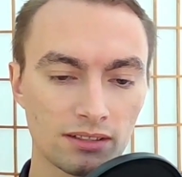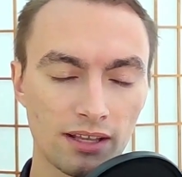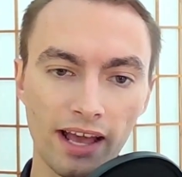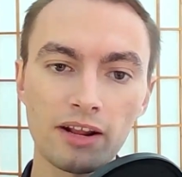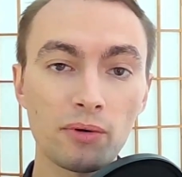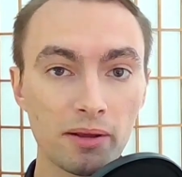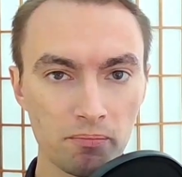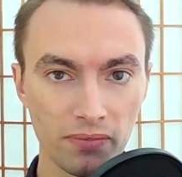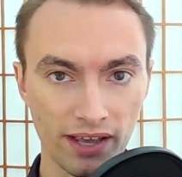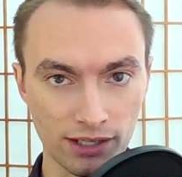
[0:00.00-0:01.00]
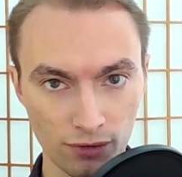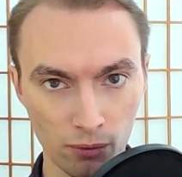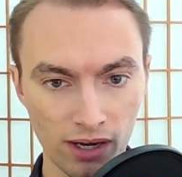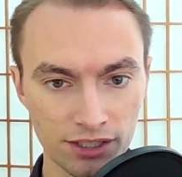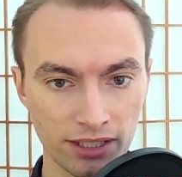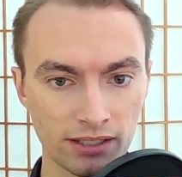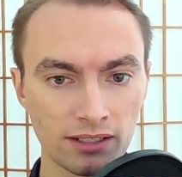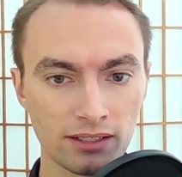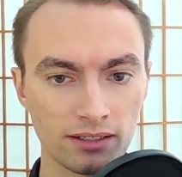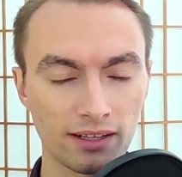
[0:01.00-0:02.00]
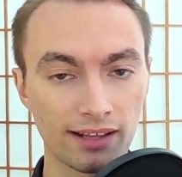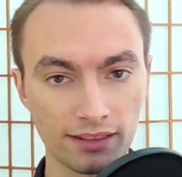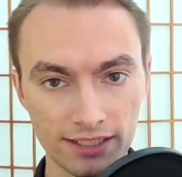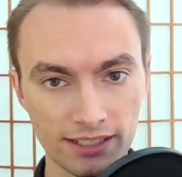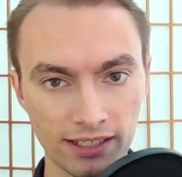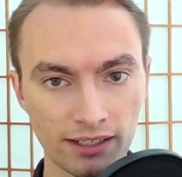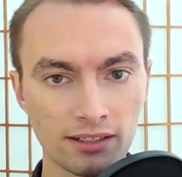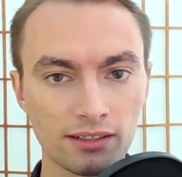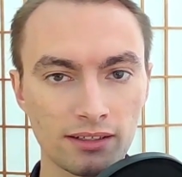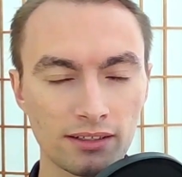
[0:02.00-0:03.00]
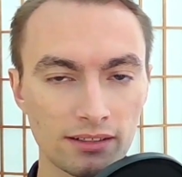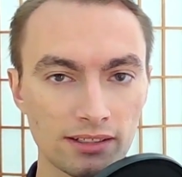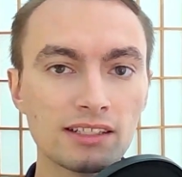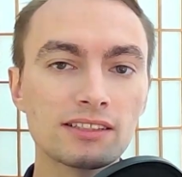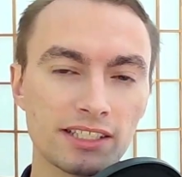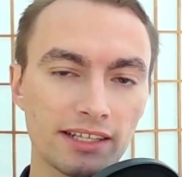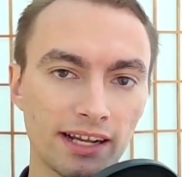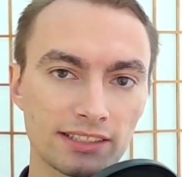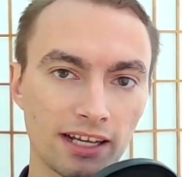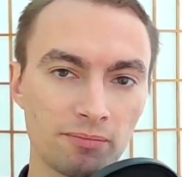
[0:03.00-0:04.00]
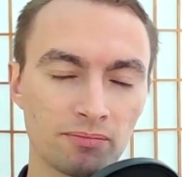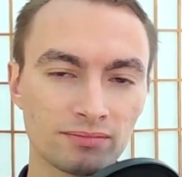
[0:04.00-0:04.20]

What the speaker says: Anyway, thanks for watching and listening. See you next time.